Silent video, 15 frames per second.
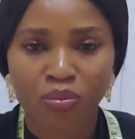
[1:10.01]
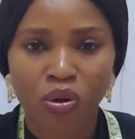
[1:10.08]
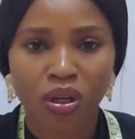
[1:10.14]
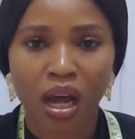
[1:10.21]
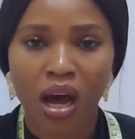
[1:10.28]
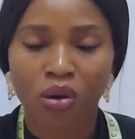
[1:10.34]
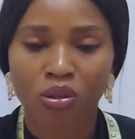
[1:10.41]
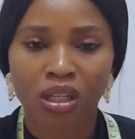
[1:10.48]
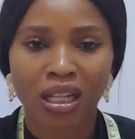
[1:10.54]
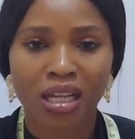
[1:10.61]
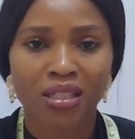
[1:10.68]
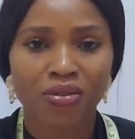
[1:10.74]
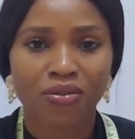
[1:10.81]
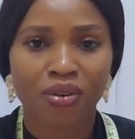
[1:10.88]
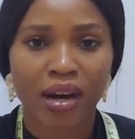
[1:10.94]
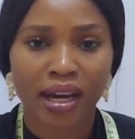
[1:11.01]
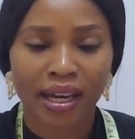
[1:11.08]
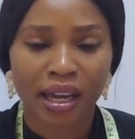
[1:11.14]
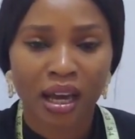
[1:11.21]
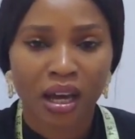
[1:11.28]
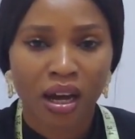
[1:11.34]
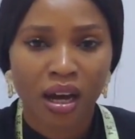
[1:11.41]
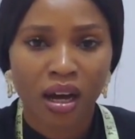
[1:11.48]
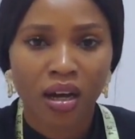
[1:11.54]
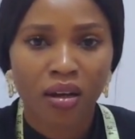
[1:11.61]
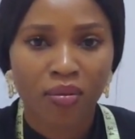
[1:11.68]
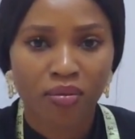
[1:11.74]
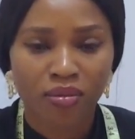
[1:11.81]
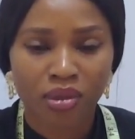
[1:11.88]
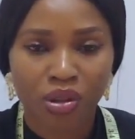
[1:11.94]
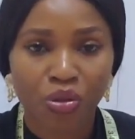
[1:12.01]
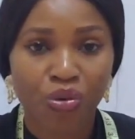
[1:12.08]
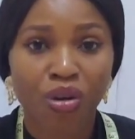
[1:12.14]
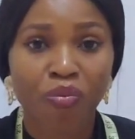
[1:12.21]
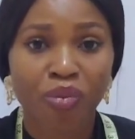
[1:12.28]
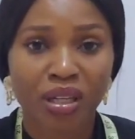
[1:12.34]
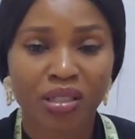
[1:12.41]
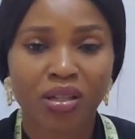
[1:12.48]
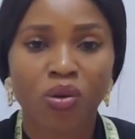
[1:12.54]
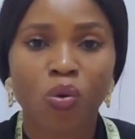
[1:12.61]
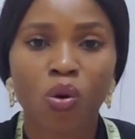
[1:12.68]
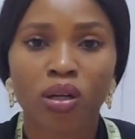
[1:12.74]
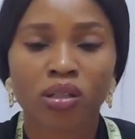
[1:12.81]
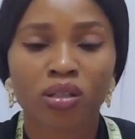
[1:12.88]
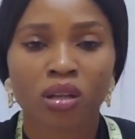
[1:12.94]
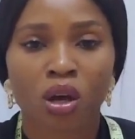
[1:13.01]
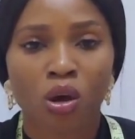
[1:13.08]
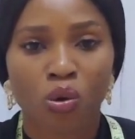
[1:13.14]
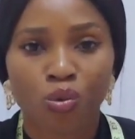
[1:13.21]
but I'll classify the three basic ones,